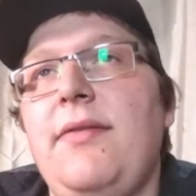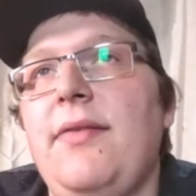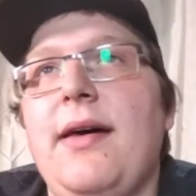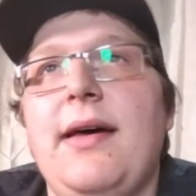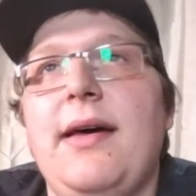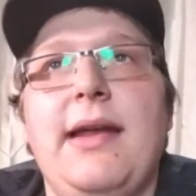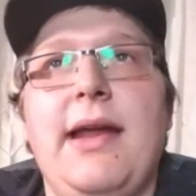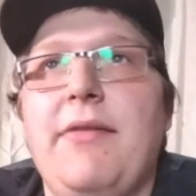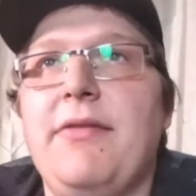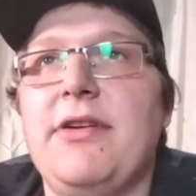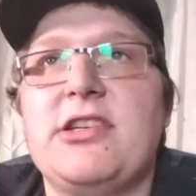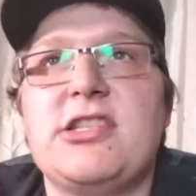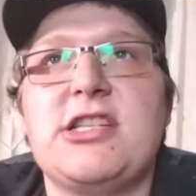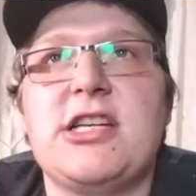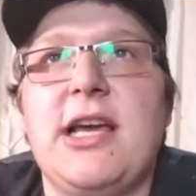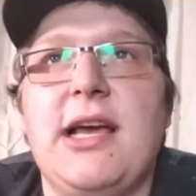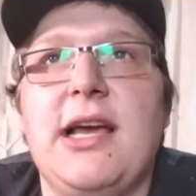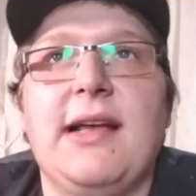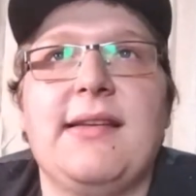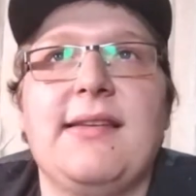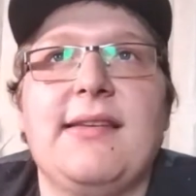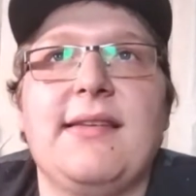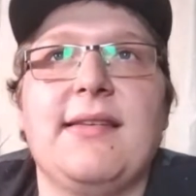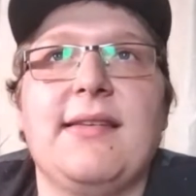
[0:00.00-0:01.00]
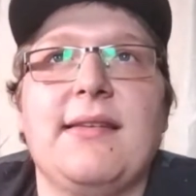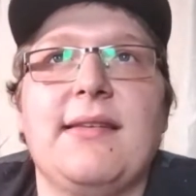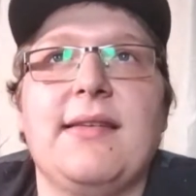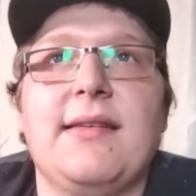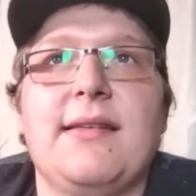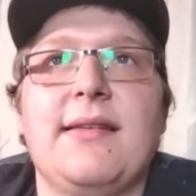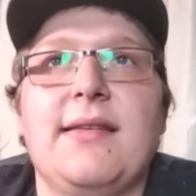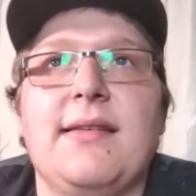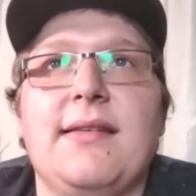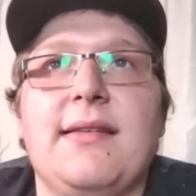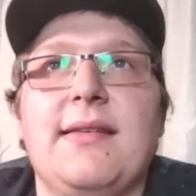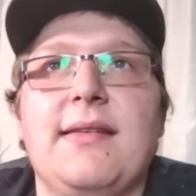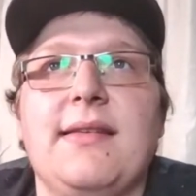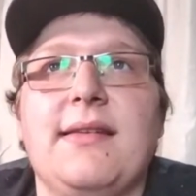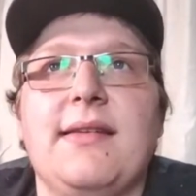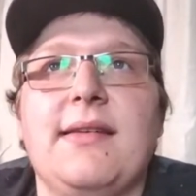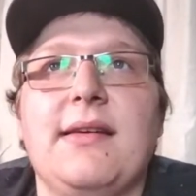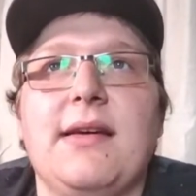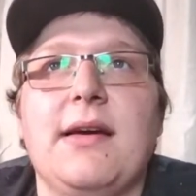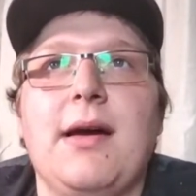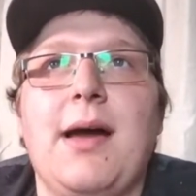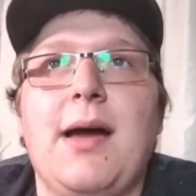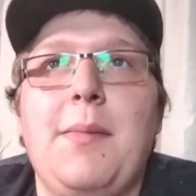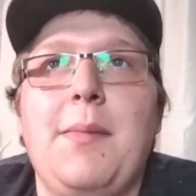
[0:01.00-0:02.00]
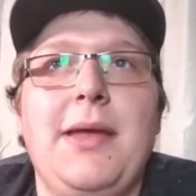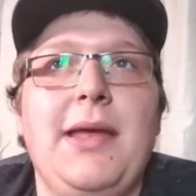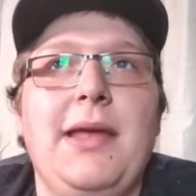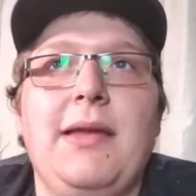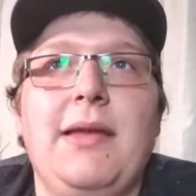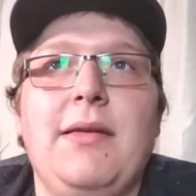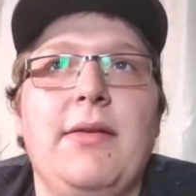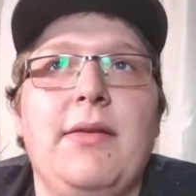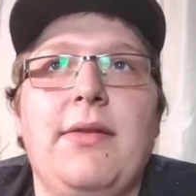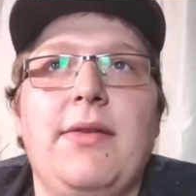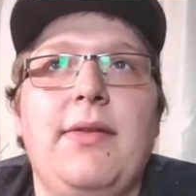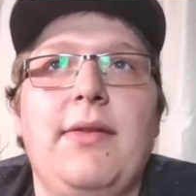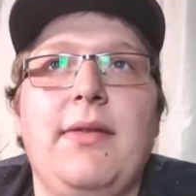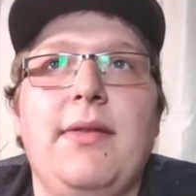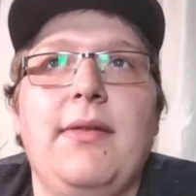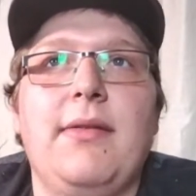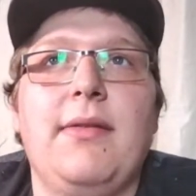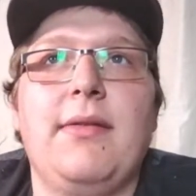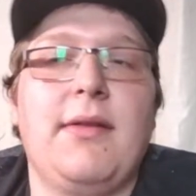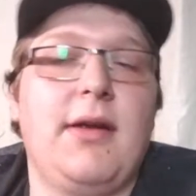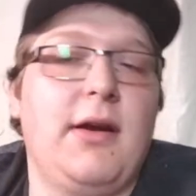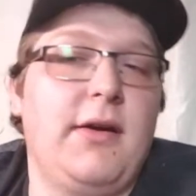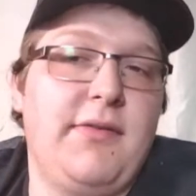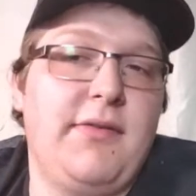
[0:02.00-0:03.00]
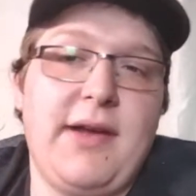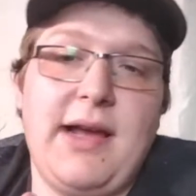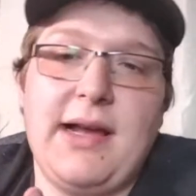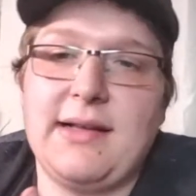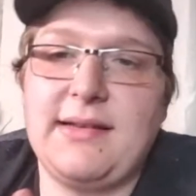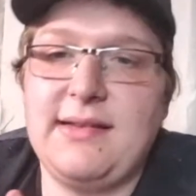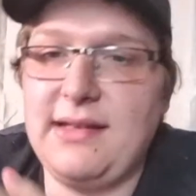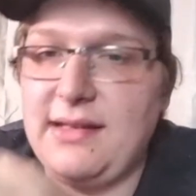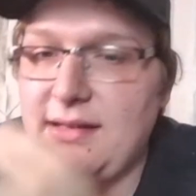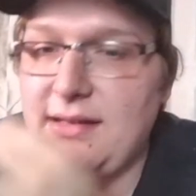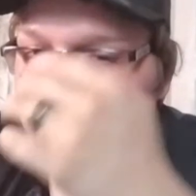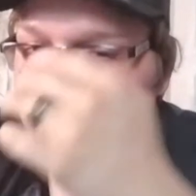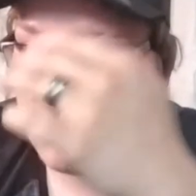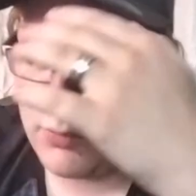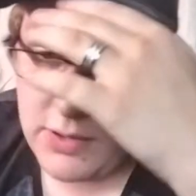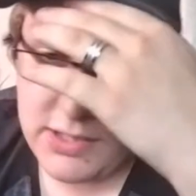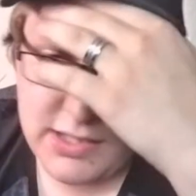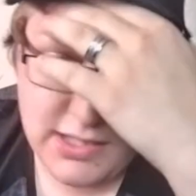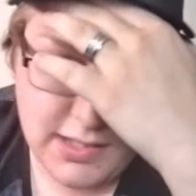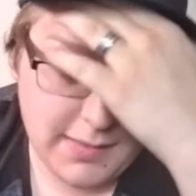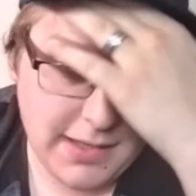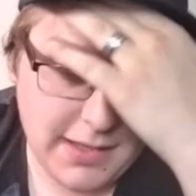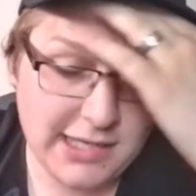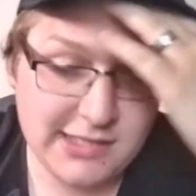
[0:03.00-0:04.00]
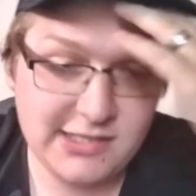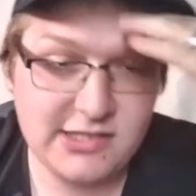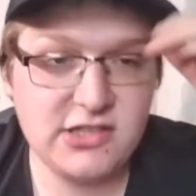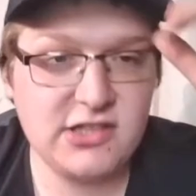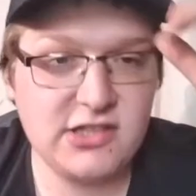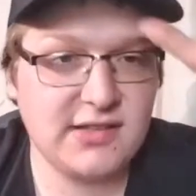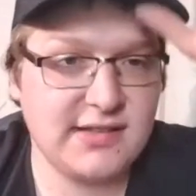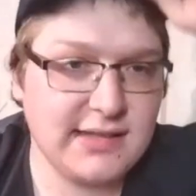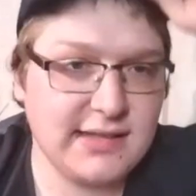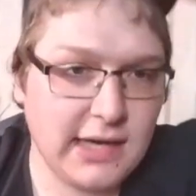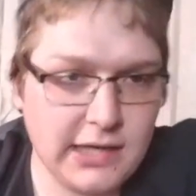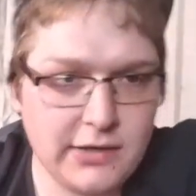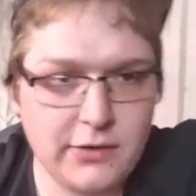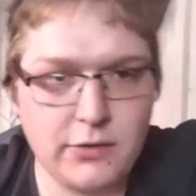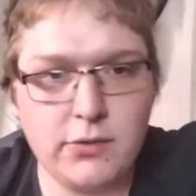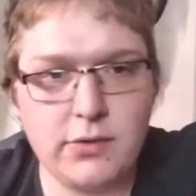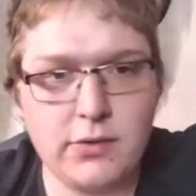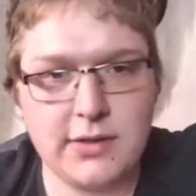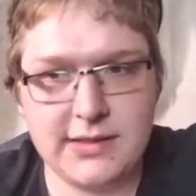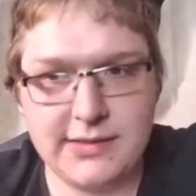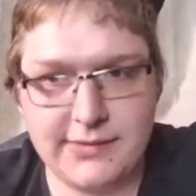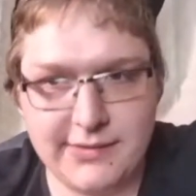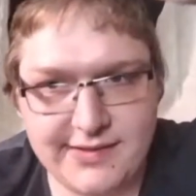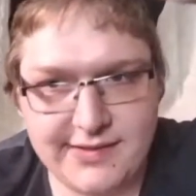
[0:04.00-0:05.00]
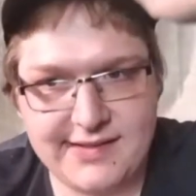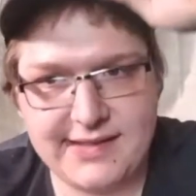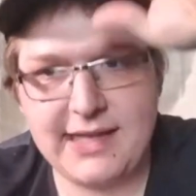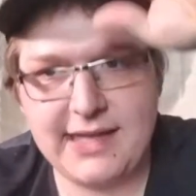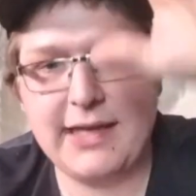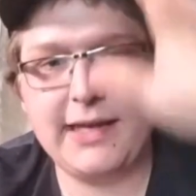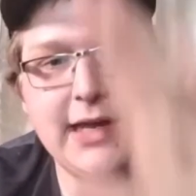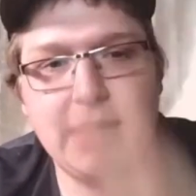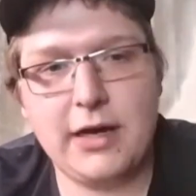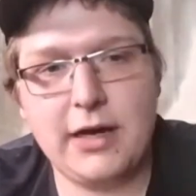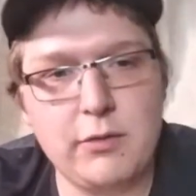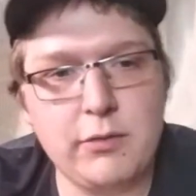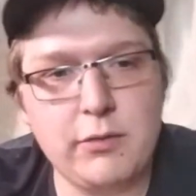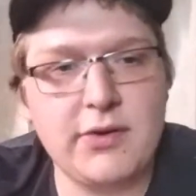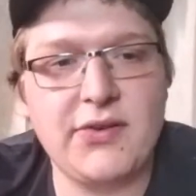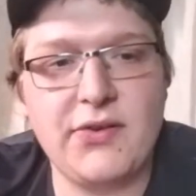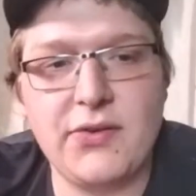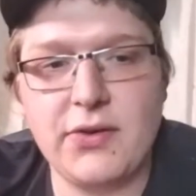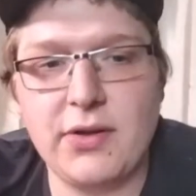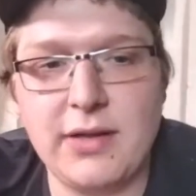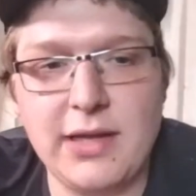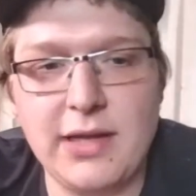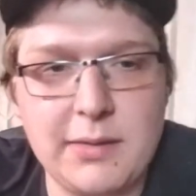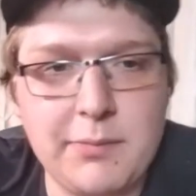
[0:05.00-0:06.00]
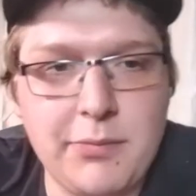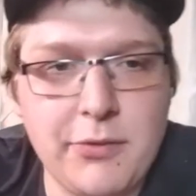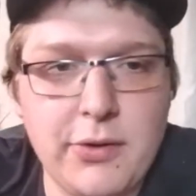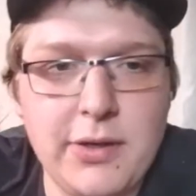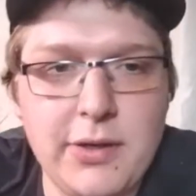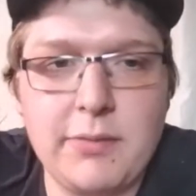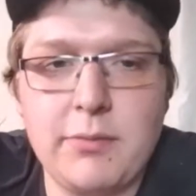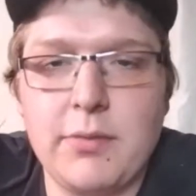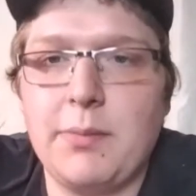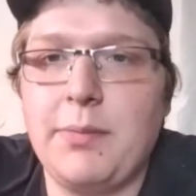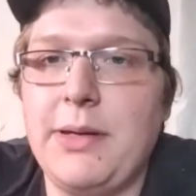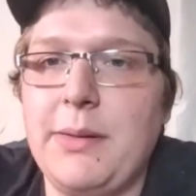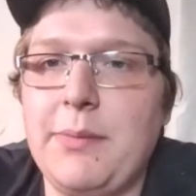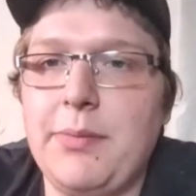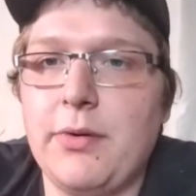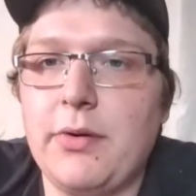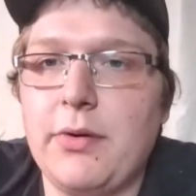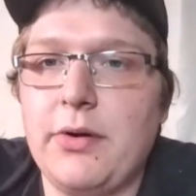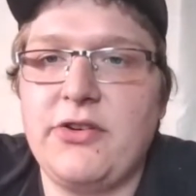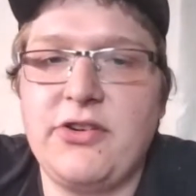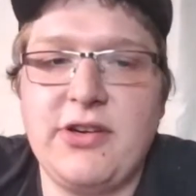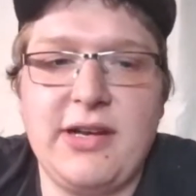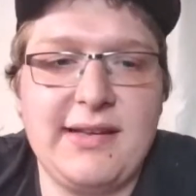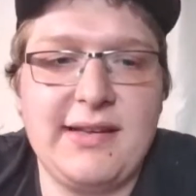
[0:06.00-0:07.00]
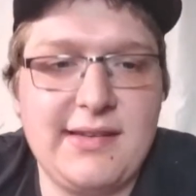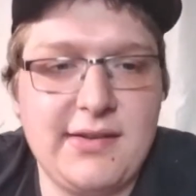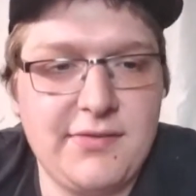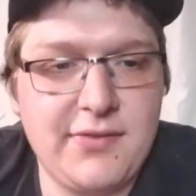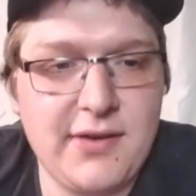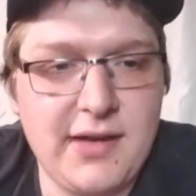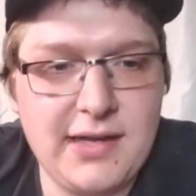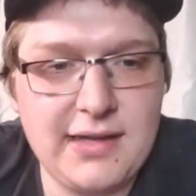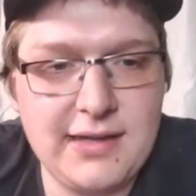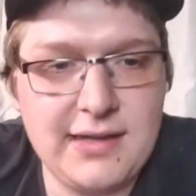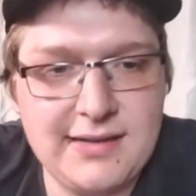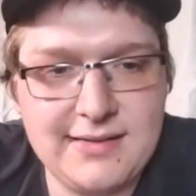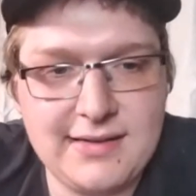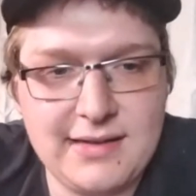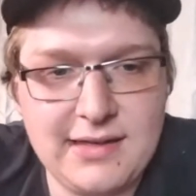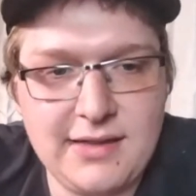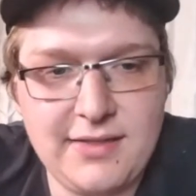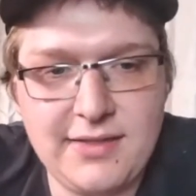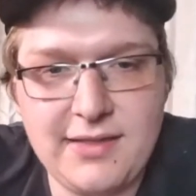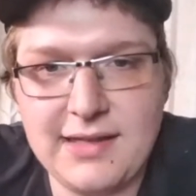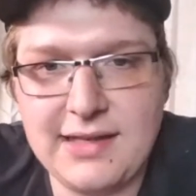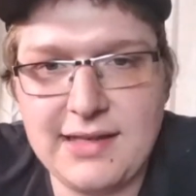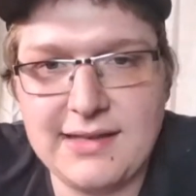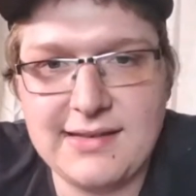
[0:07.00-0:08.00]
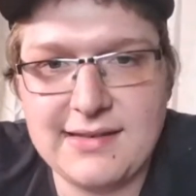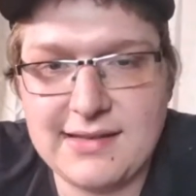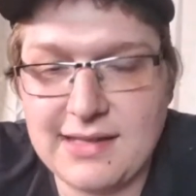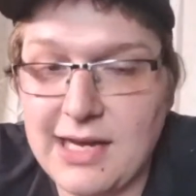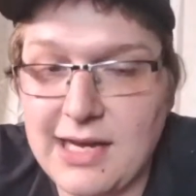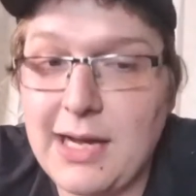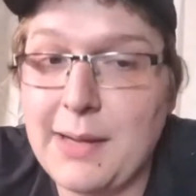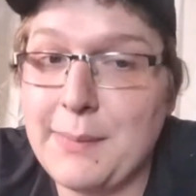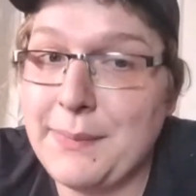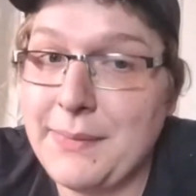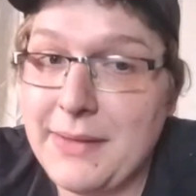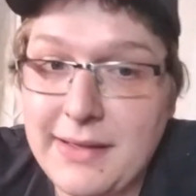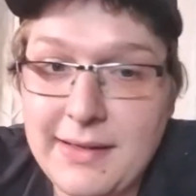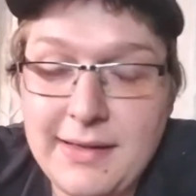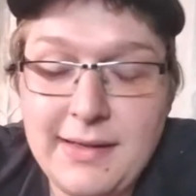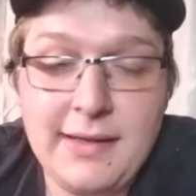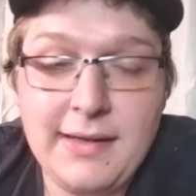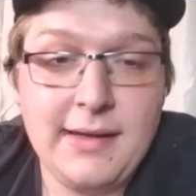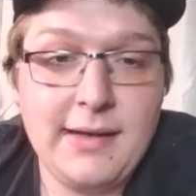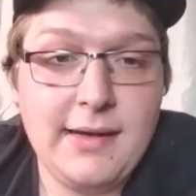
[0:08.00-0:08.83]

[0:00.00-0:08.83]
It's had every chance. I mean, our vaccines are way up. I don't understand how we're still at a point where people are justifying this, and I think it's time